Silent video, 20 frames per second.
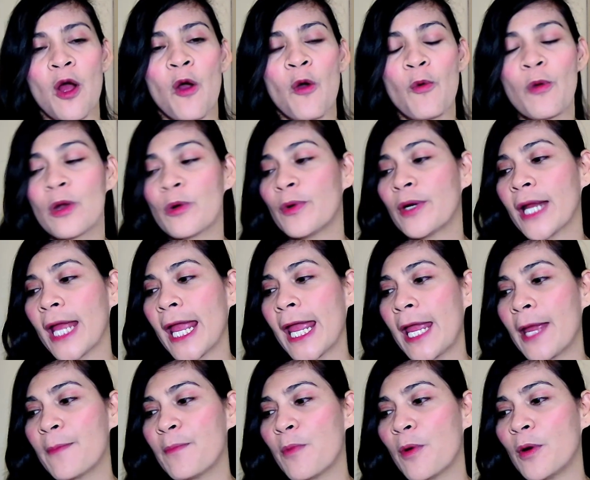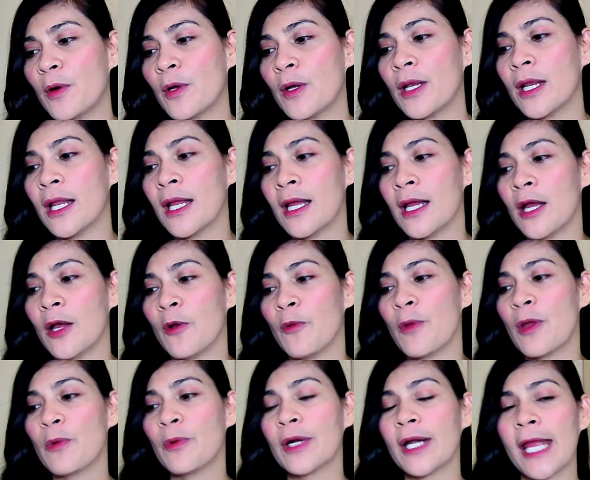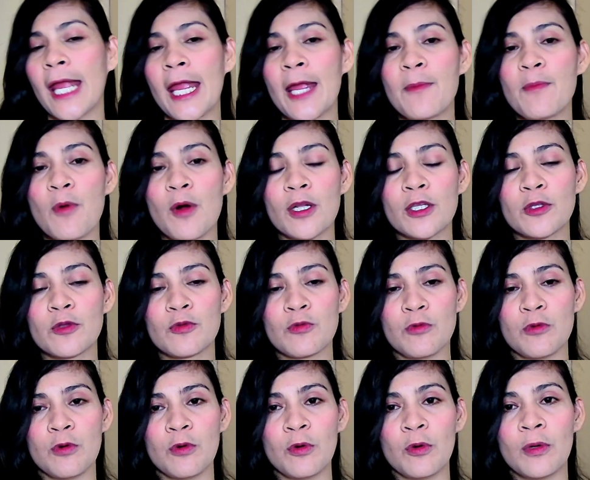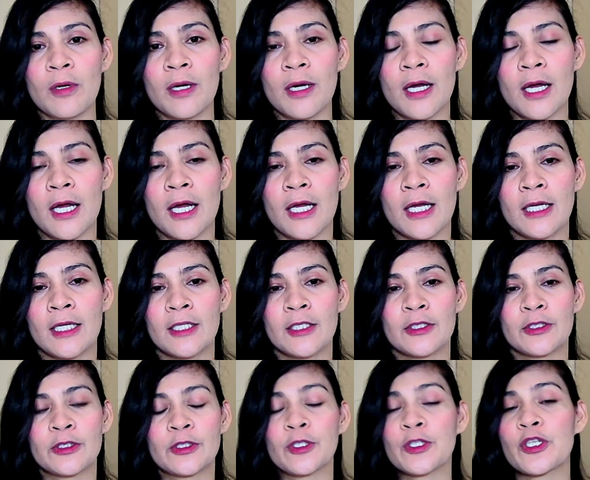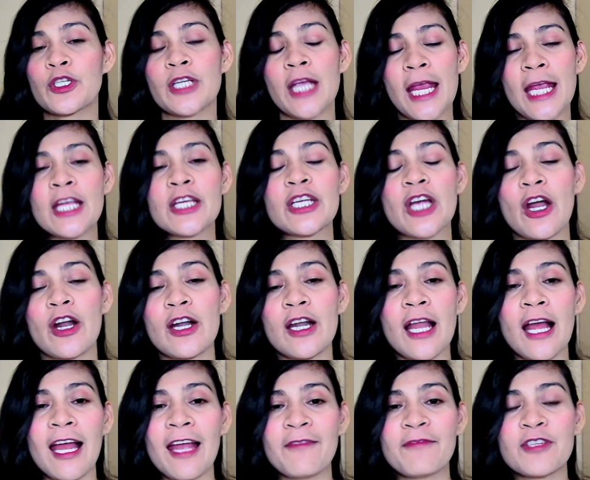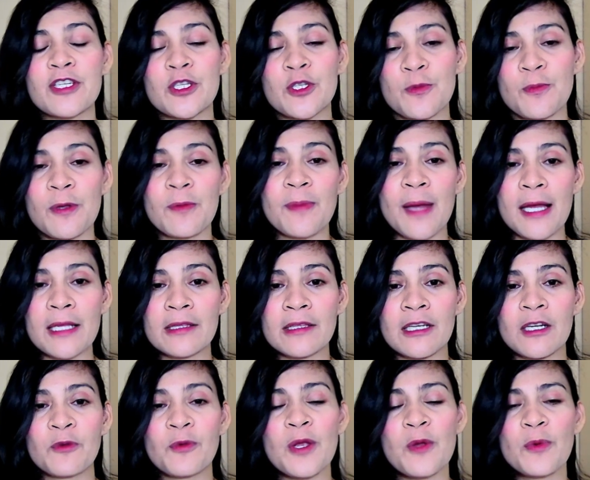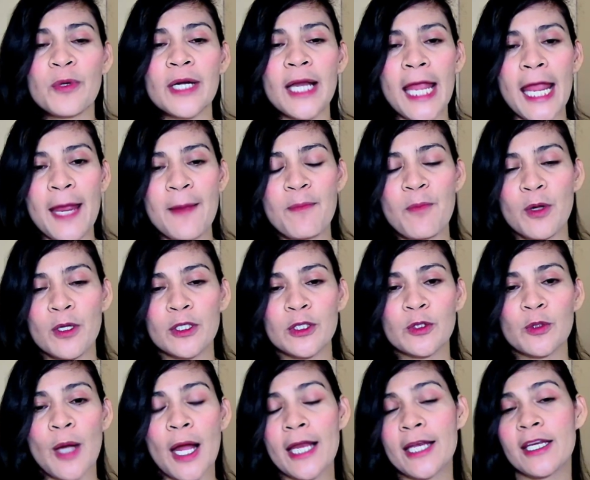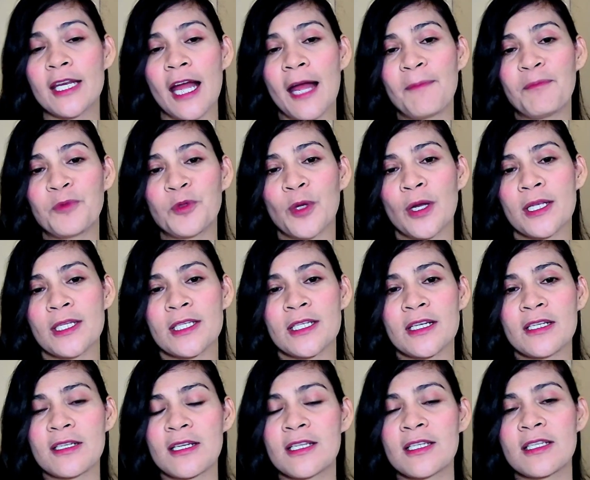we were able to to change our lives to be better. We were able to adapt to a certain